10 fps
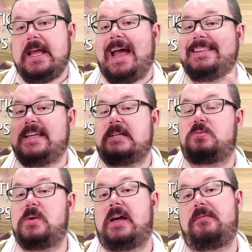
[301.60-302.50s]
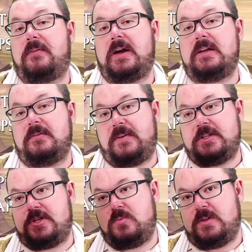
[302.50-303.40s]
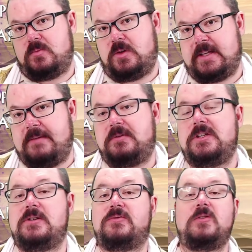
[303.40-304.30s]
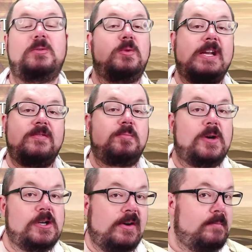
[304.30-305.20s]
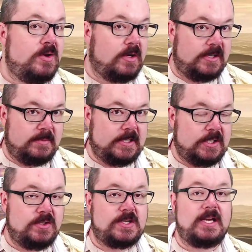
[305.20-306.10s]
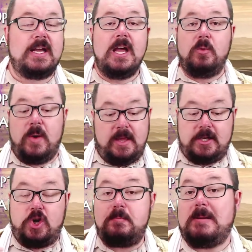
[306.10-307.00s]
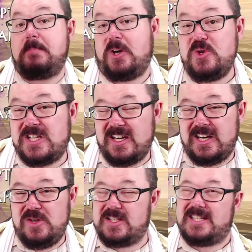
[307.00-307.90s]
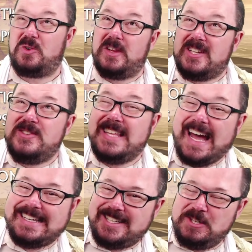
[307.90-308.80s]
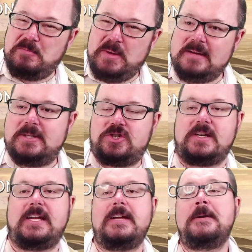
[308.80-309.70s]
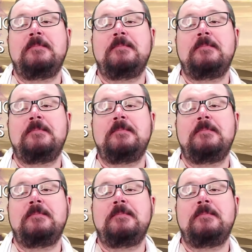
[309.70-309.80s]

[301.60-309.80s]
and that's when I find a function within World Anvil useful, but whatever program you're going to be using, it could be post-it notes, although that could be a bit tricky,